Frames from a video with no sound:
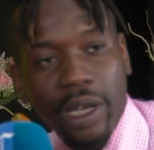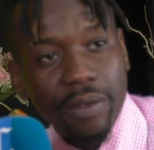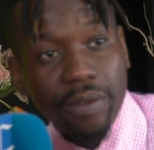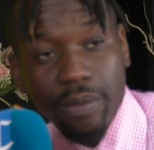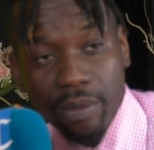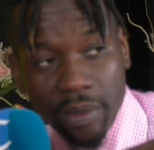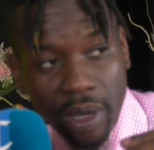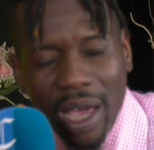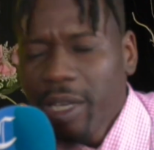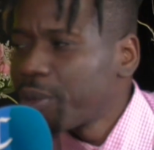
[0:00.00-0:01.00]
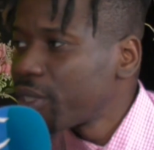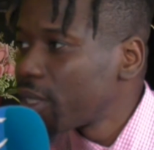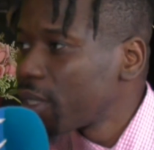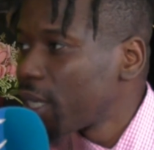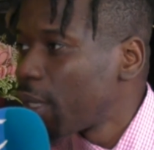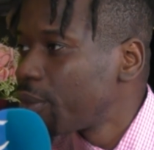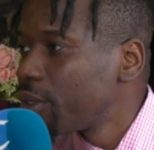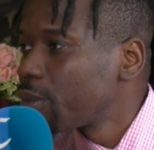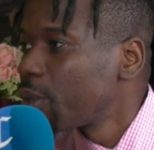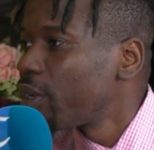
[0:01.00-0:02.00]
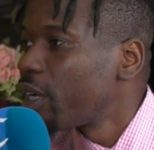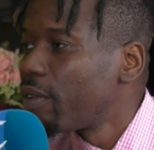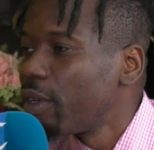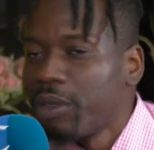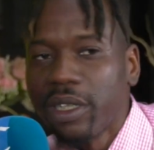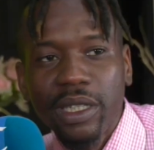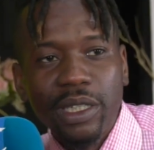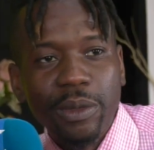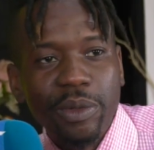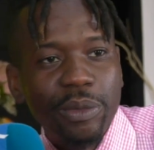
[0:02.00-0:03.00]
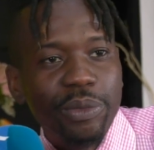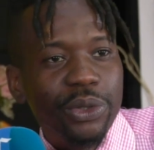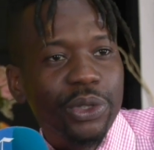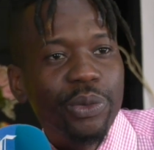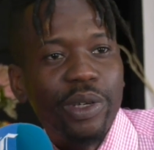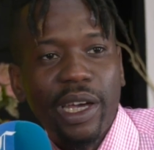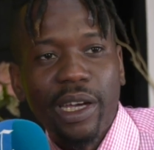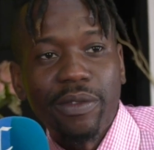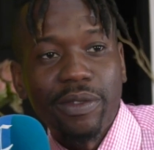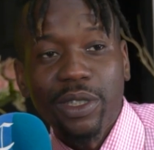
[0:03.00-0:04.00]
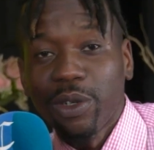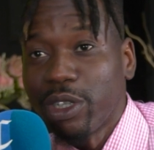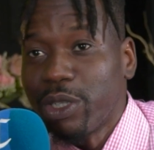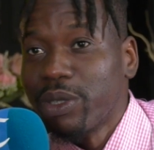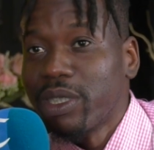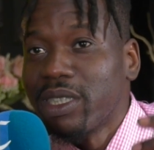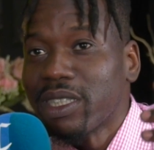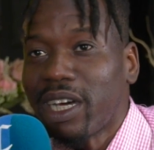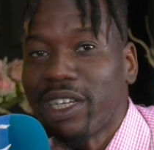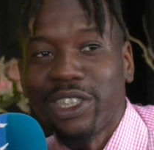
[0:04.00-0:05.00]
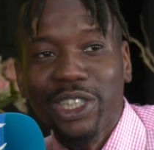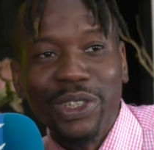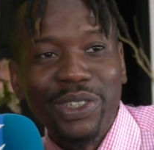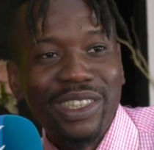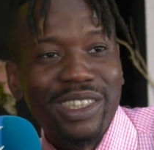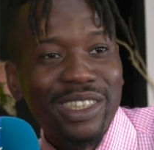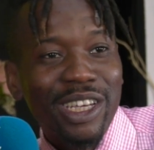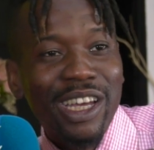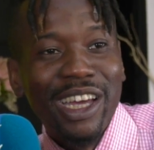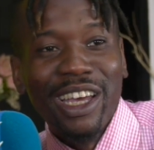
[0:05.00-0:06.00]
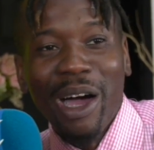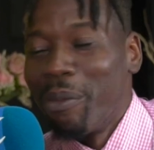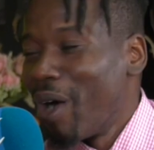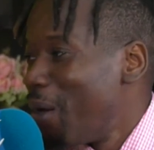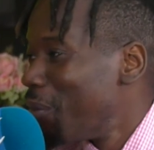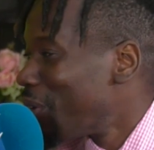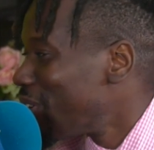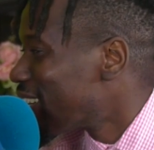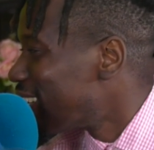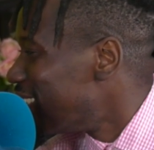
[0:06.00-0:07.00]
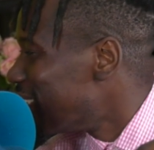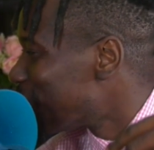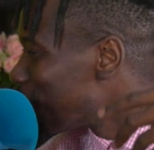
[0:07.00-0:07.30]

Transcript: have 80% Gambians, but we have Lebanese people, we have Sierra Leoneans, Nigerians, Americans,